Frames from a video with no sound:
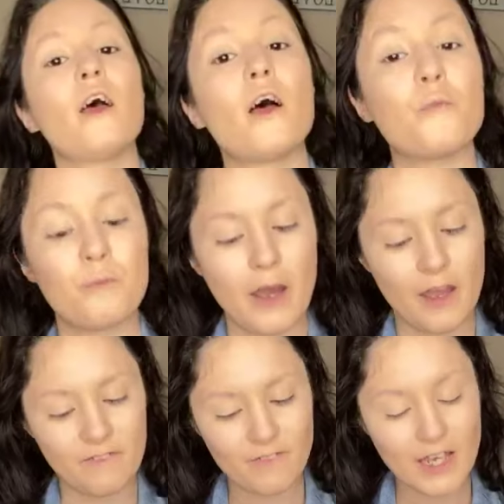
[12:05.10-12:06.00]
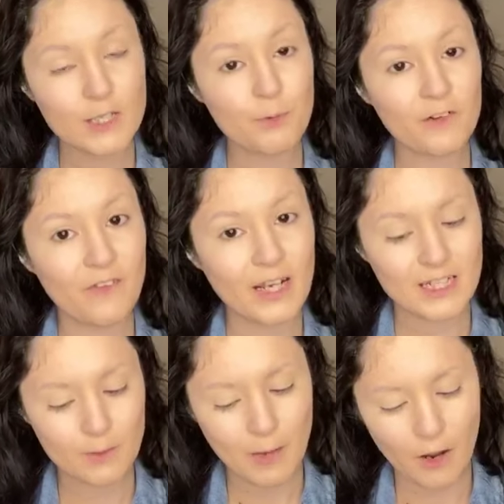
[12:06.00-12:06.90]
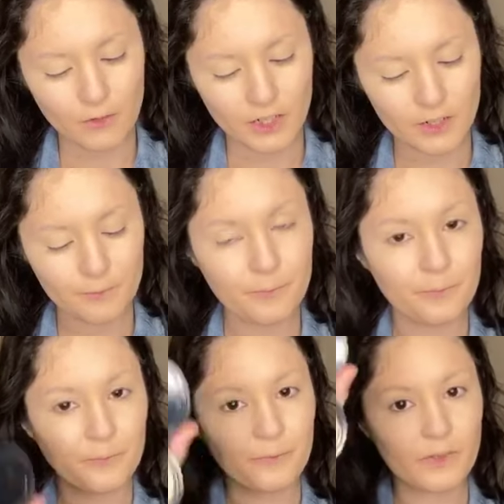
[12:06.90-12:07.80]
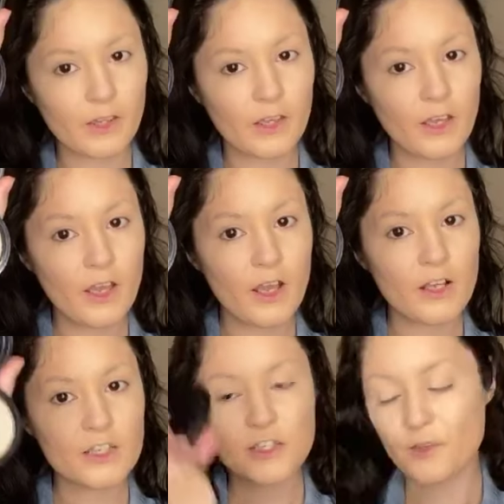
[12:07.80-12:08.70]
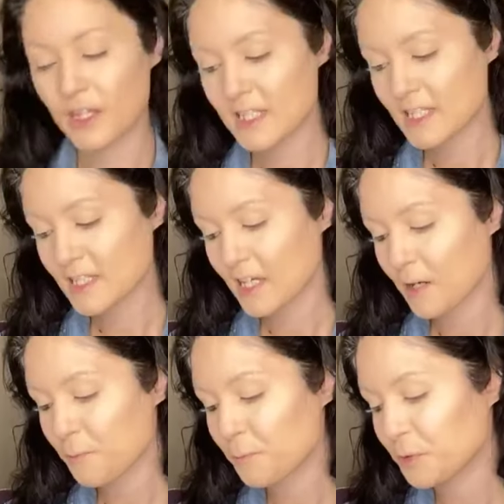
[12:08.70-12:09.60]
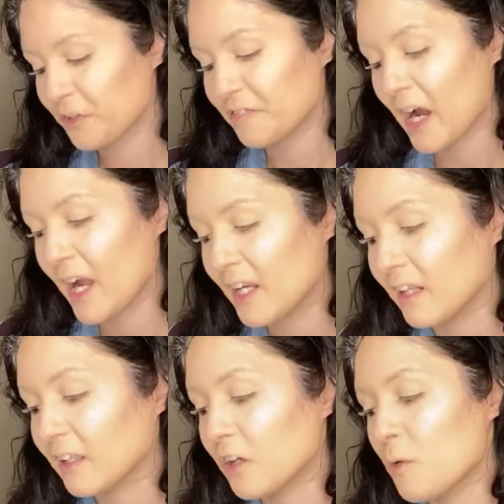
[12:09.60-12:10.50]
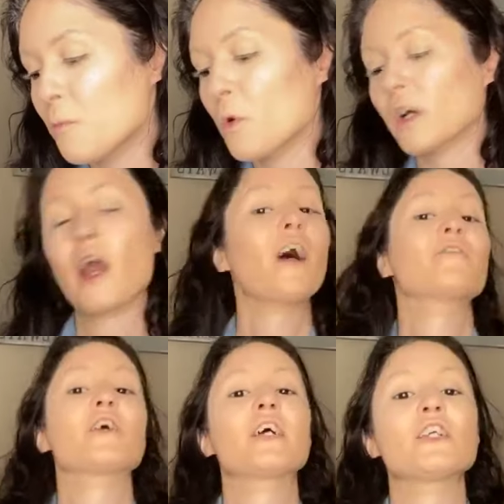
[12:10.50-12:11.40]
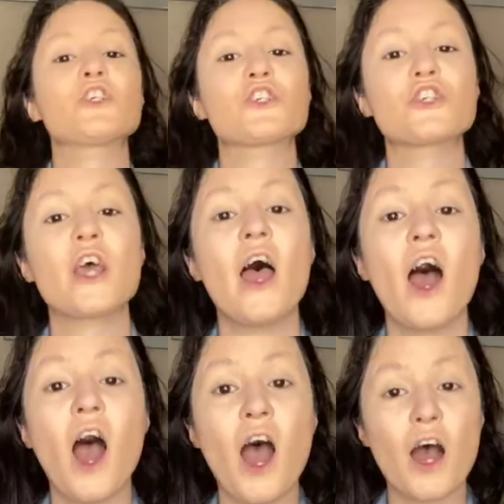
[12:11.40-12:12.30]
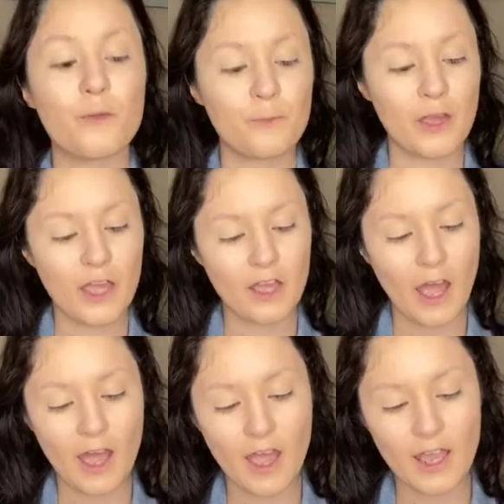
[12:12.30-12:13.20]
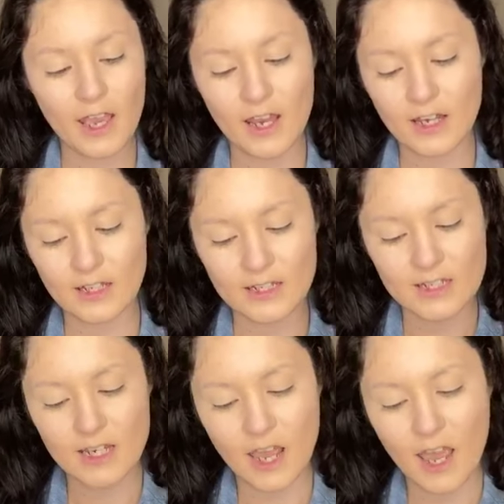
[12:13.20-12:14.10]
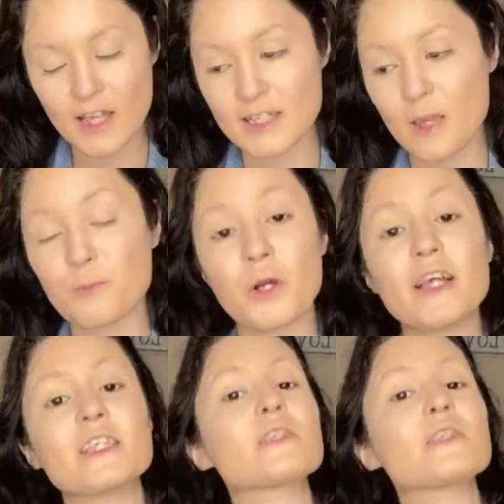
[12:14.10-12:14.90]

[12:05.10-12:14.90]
my face perfecting powder. So this is going to provide a little more coverage, and as a pressed